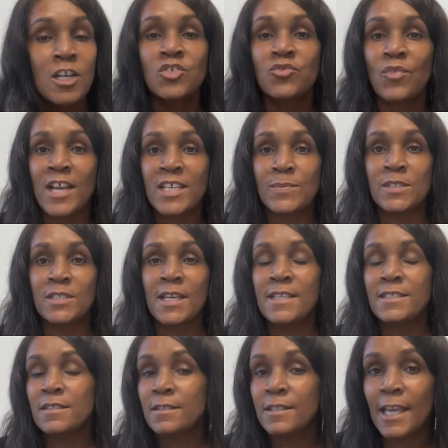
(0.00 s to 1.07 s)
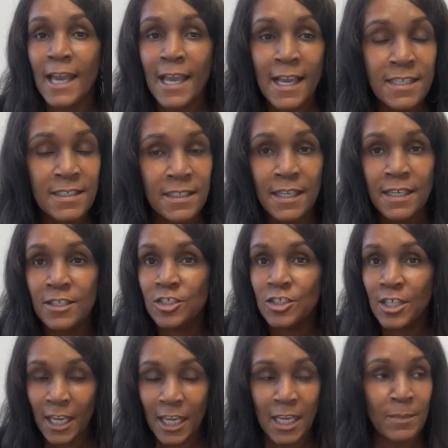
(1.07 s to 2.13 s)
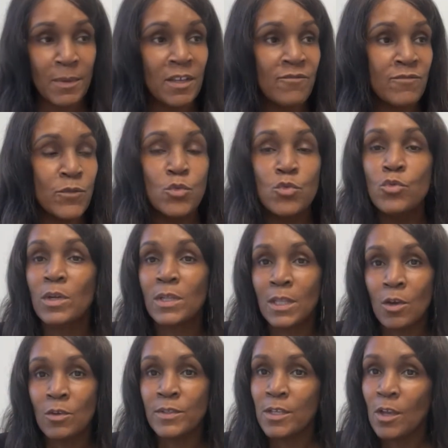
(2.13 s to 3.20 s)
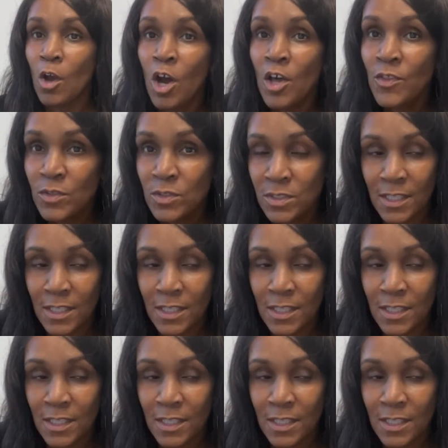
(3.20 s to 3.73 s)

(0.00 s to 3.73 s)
transportation, gas, entertainment, food, clothing, all those